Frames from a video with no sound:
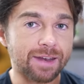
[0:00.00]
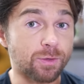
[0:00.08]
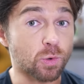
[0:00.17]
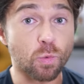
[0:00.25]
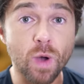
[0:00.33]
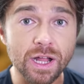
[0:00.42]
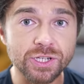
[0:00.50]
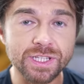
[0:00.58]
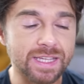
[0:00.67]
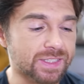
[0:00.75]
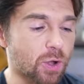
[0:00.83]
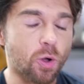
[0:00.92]
If you want to watch
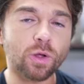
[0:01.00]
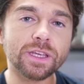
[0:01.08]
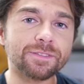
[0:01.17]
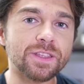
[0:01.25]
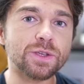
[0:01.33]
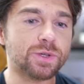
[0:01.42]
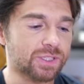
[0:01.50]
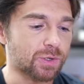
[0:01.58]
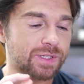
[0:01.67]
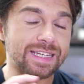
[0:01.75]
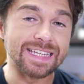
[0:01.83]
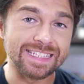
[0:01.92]
these, all you have to do is go
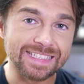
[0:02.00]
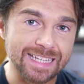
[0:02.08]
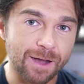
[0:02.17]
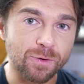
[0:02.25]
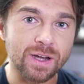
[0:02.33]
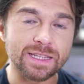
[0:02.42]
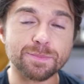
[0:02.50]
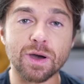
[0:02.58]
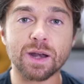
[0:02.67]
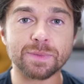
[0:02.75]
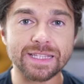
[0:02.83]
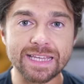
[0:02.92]
to Discover at the
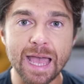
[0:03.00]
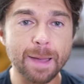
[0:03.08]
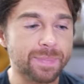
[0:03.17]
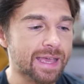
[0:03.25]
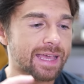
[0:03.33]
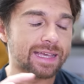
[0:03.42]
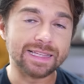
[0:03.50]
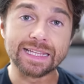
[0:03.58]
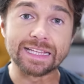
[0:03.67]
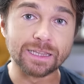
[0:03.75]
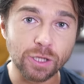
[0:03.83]
bottom of the app, click